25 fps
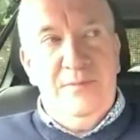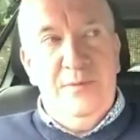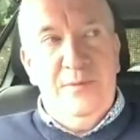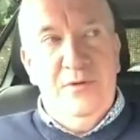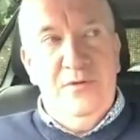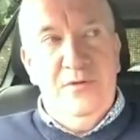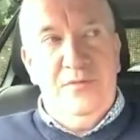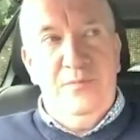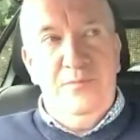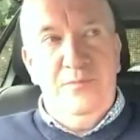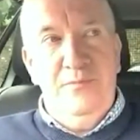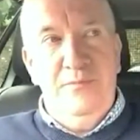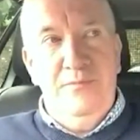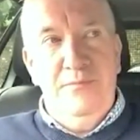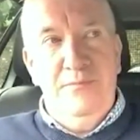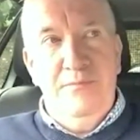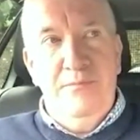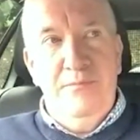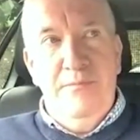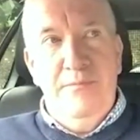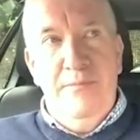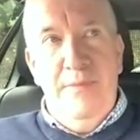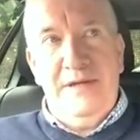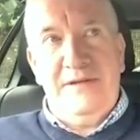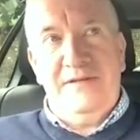suppose
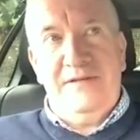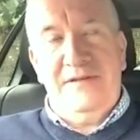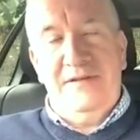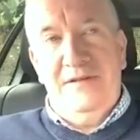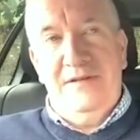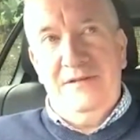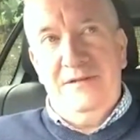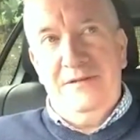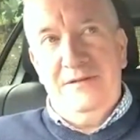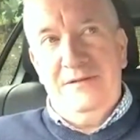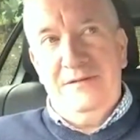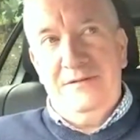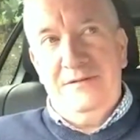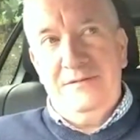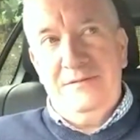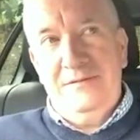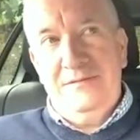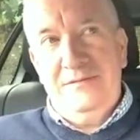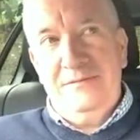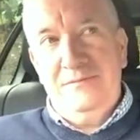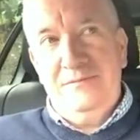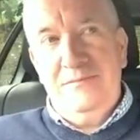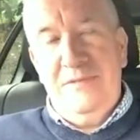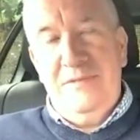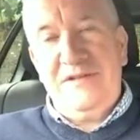mixing
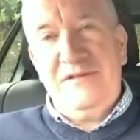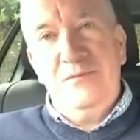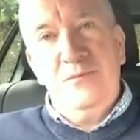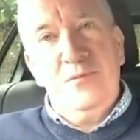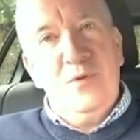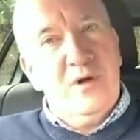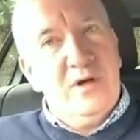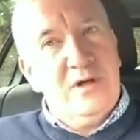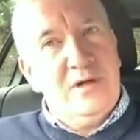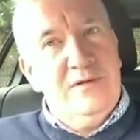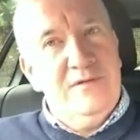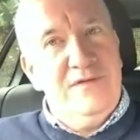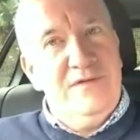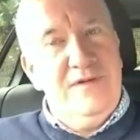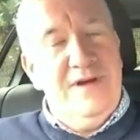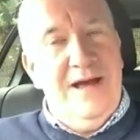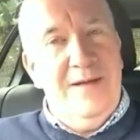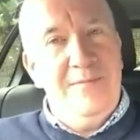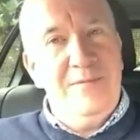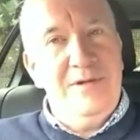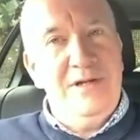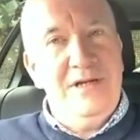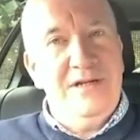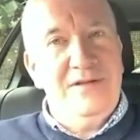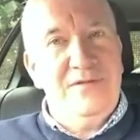work and
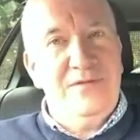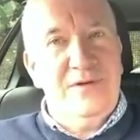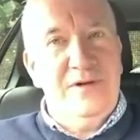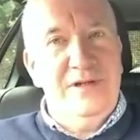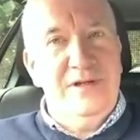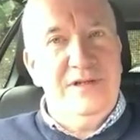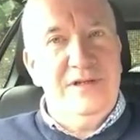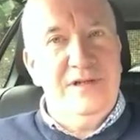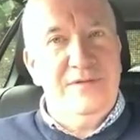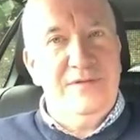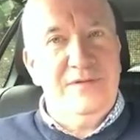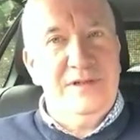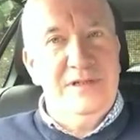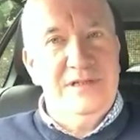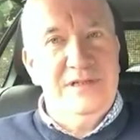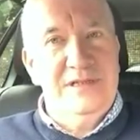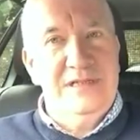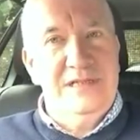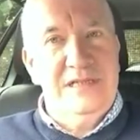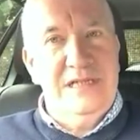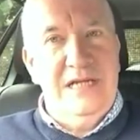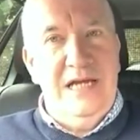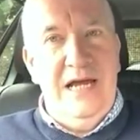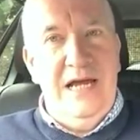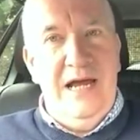family, that's very difficult.
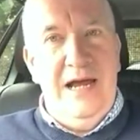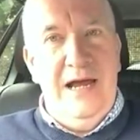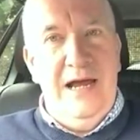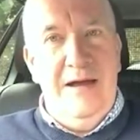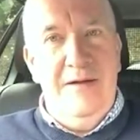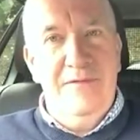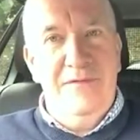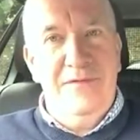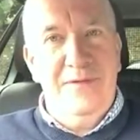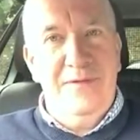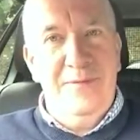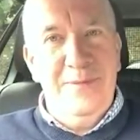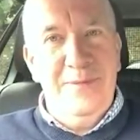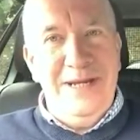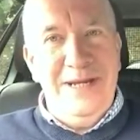For